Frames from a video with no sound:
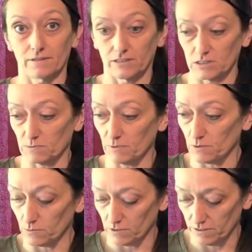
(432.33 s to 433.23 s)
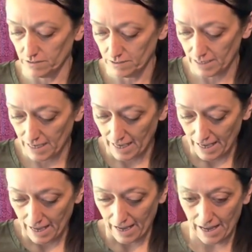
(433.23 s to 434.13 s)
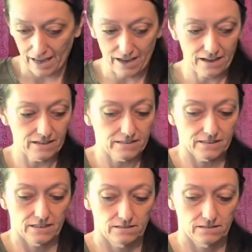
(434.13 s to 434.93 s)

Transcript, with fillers: a little spoon and